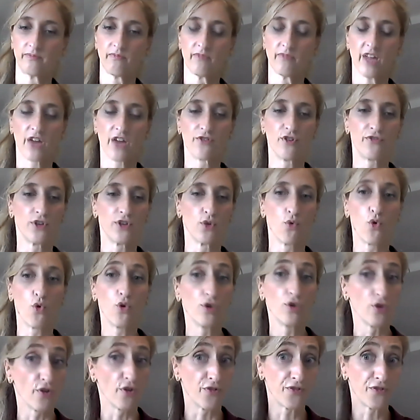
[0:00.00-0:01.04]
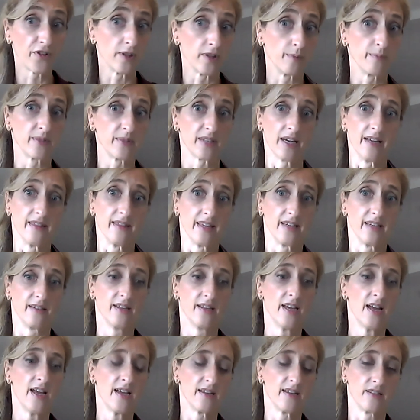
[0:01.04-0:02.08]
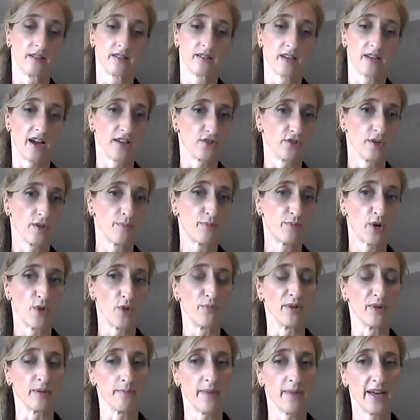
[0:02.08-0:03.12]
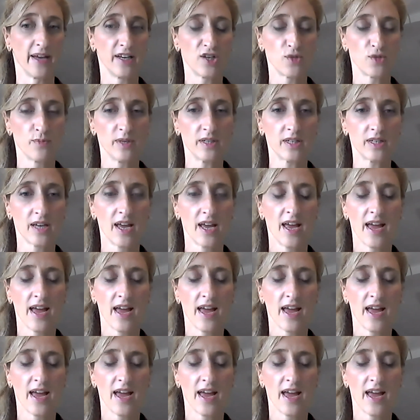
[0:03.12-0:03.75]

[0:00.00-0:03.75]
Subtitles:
and review all your films and then decide on appropriate management.